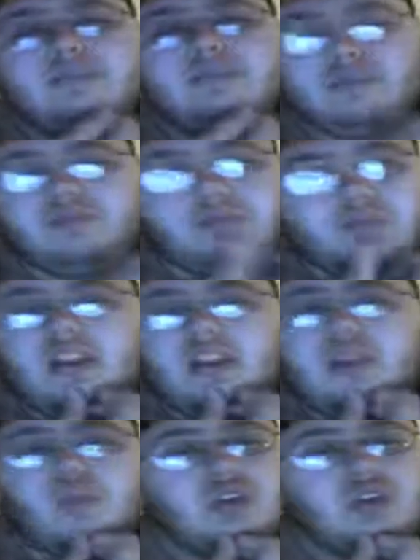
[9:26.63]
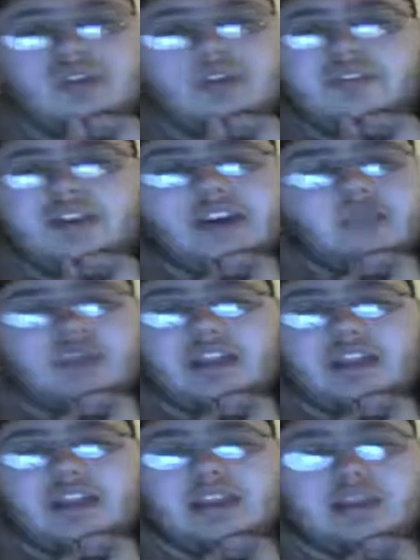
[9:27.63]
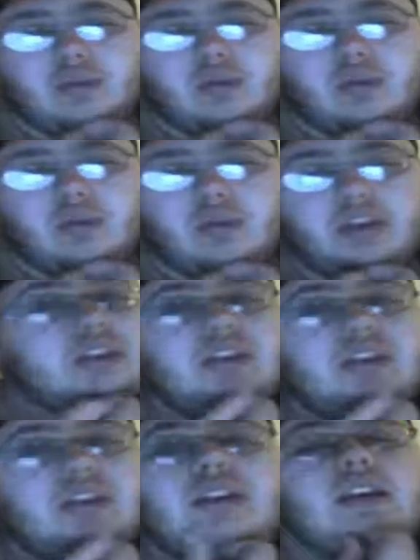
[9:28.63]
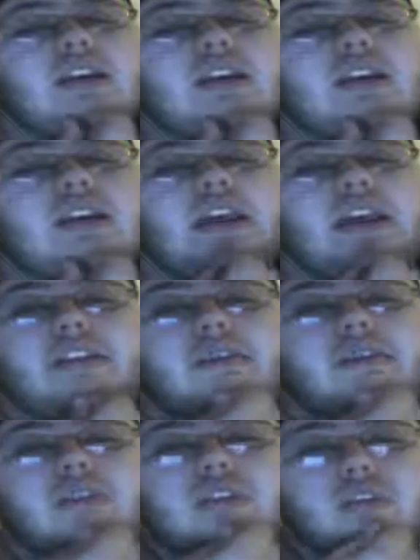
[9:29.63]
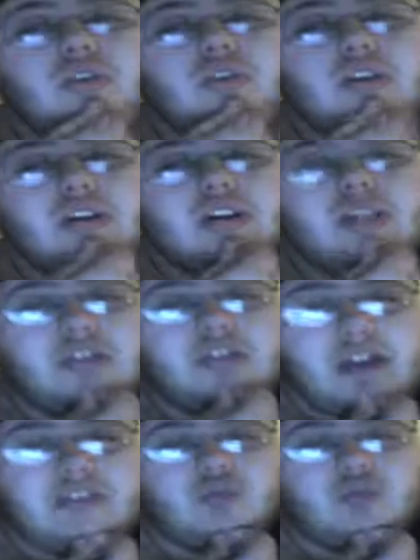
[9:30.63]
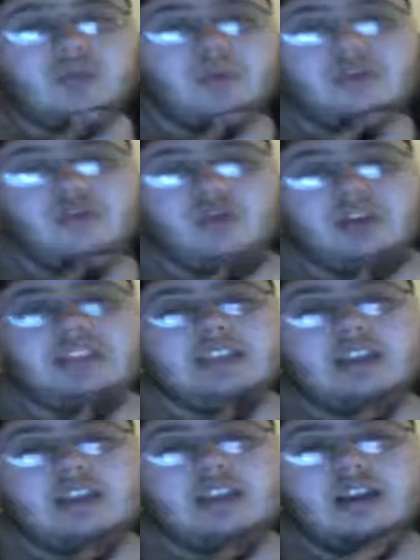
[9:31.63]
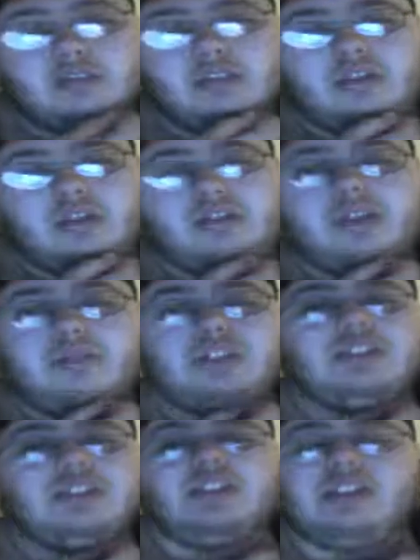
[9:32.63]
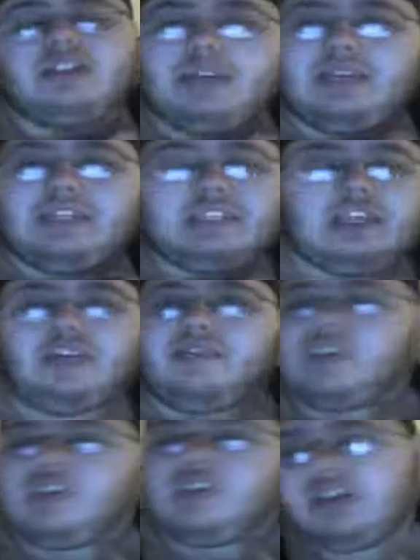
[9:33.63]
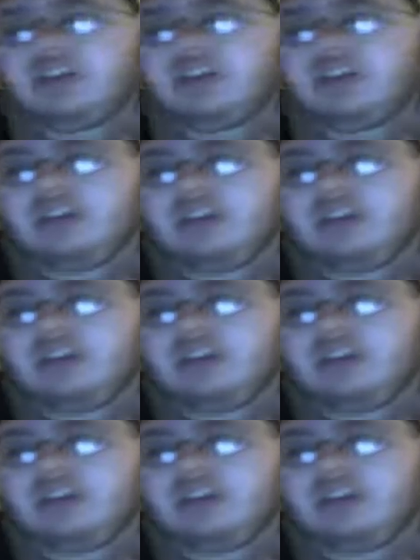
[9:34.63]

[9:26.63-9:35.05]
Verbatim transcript: and which we're fine with at this point. And so we could have swept with Florges a lot earlier. That was just us being scared of ourselves, pretty much.